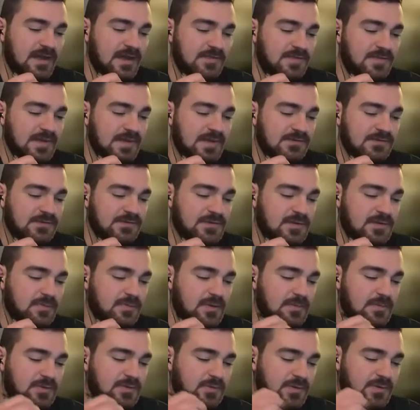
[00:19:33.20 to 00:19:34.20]
I think it's going to
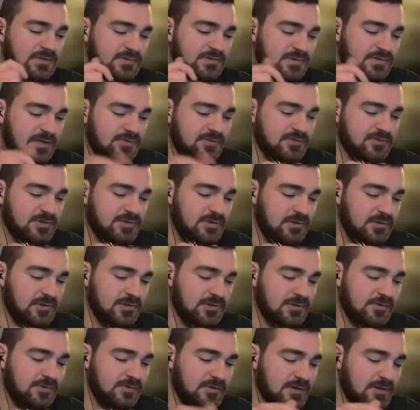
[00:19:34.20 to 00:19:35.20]
be between Sandra
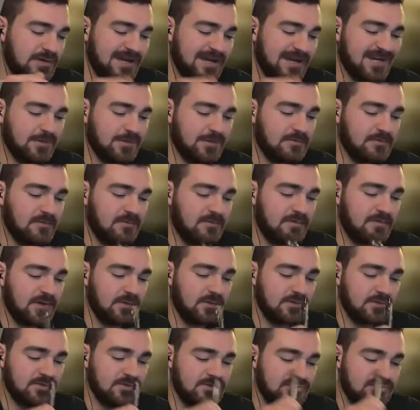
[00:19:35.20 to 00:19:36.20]
Hüller for Anatomy of a
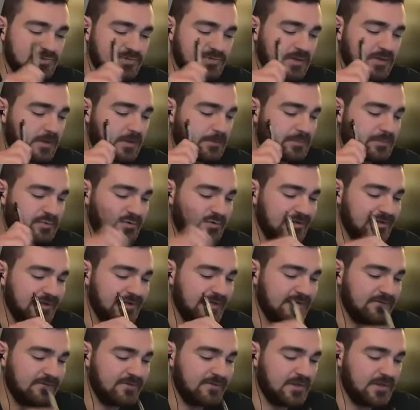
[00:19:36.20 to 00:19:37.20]
Fall, which is just a
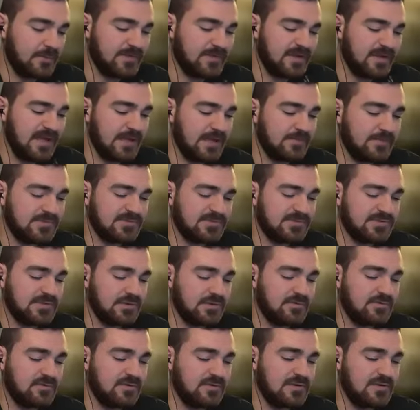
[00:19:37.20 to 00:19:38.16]
brilliant film, and Emma Stone,